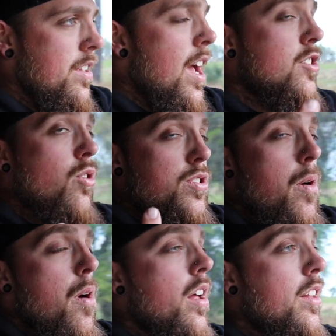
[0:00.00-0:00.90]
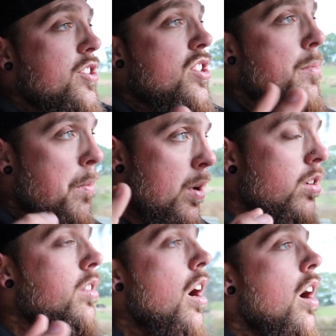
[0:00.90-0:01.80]
Yeah, so it's a
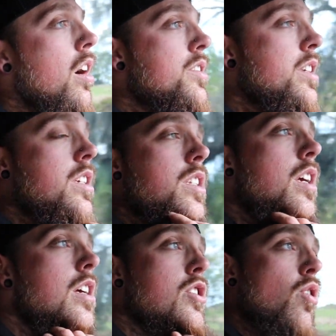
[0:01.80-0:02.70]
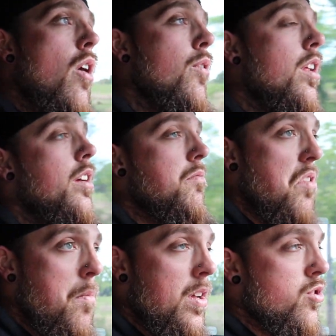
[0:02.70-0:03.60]
semi-built CC. So I really
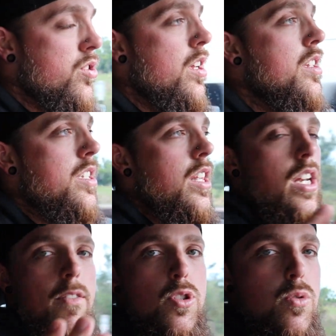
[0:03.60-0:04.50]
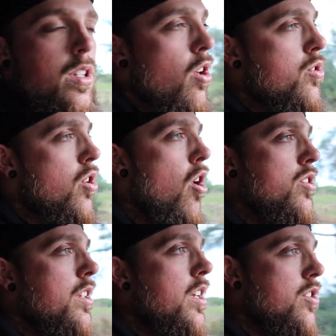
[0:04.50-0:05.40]
am interested to see the difference between those
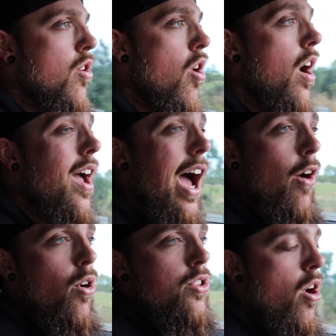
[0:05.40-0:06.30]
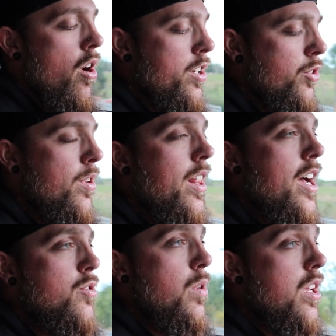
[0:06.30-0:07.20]
cars and this car. I rode in the RS3
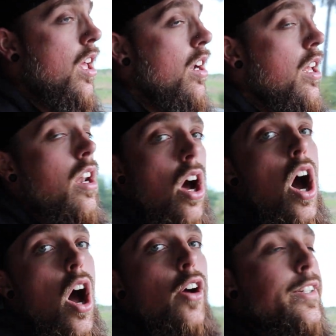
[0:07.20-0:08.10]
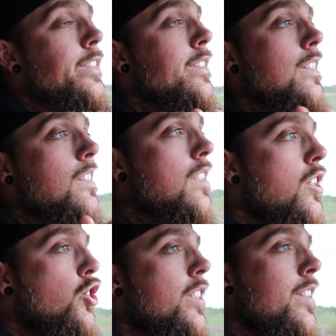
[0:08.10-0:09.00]
last weekend, and it
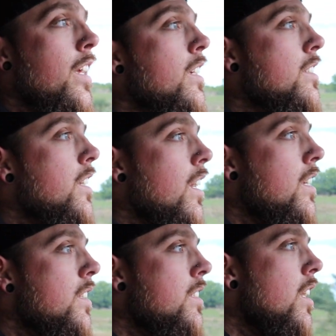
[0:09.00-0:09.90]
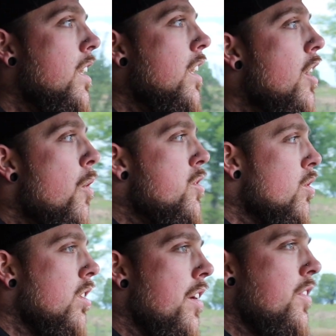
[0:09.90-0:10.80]
hits and gets, to say the least. We turn left.